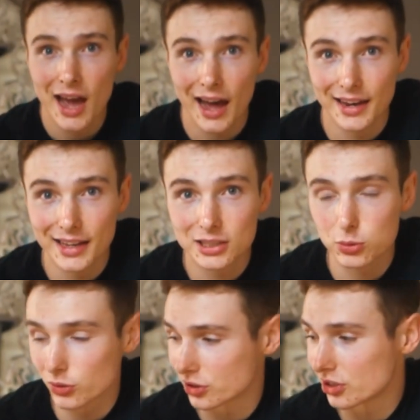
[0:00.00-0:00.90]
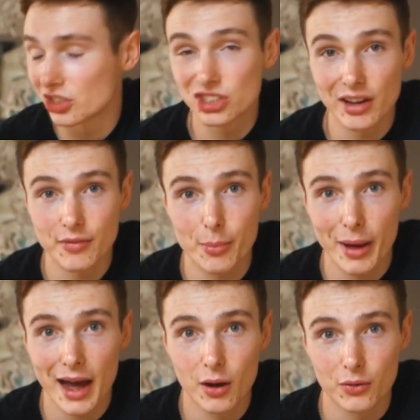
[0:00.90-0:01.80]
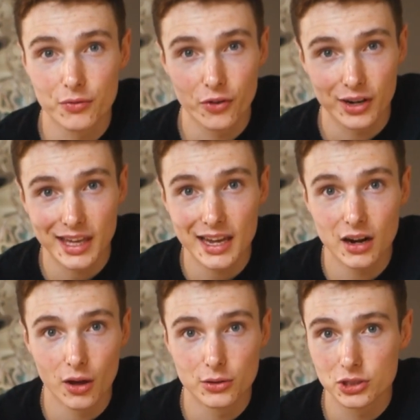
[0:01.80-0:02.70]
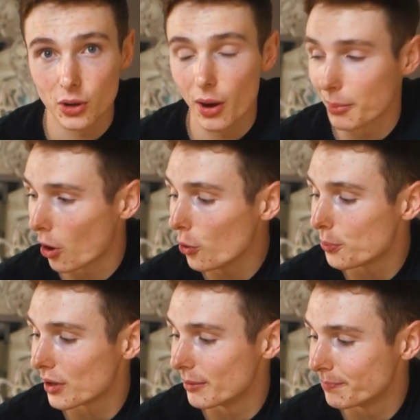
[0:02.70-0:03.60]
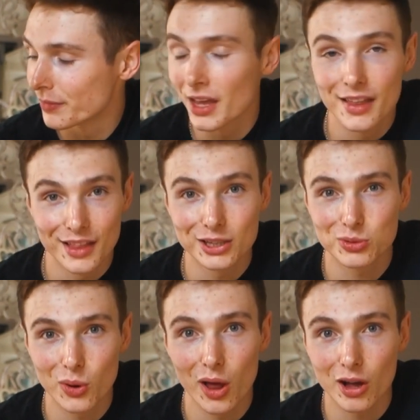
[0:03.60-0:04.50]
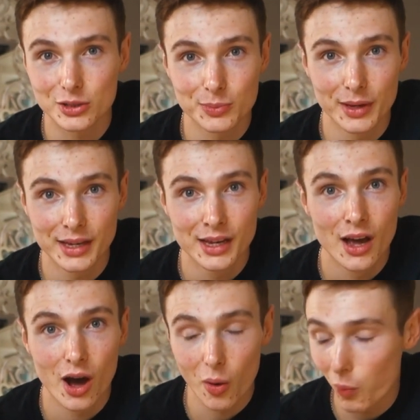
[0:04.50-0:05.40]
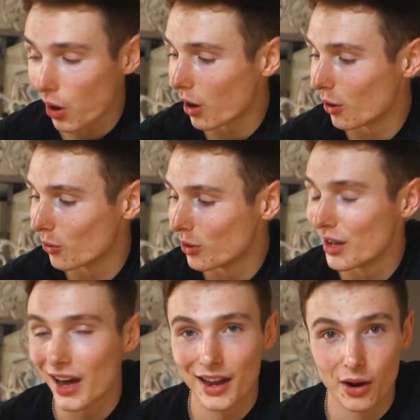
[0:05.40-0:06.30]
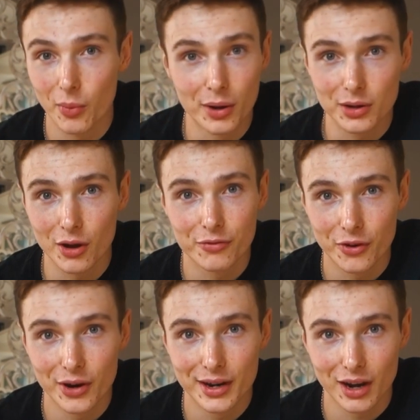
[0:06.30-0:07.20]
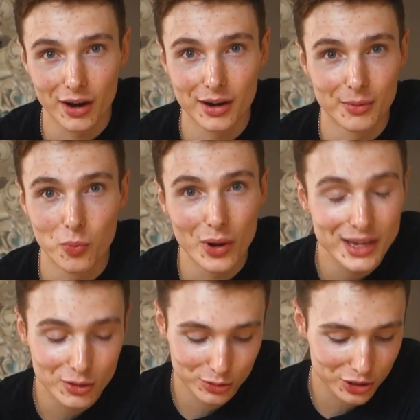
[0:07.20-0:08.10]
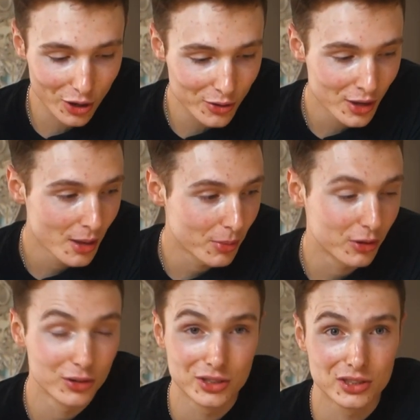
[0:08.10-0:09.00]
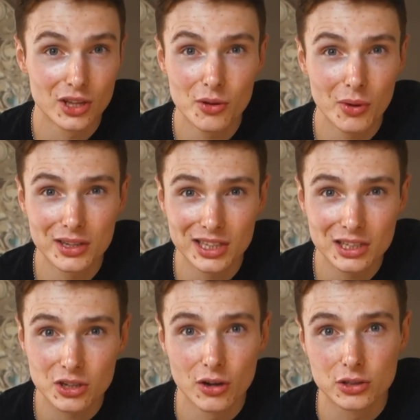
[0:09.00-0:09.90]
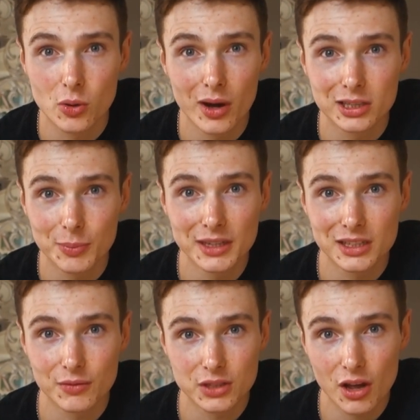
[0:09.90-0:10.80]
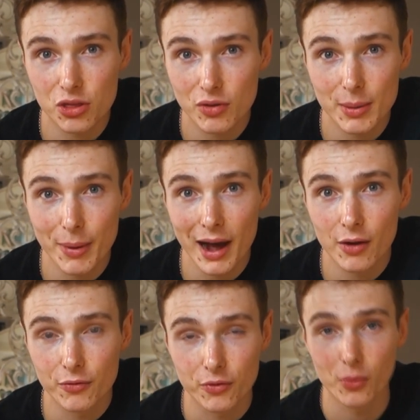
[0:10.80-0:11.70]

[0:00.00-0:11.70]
and this was £7 for a kilo. So I'm hoping this will last me a while, and I won't go through it in a week or so, because the other one in Tesco is quite expensive. It's £3 for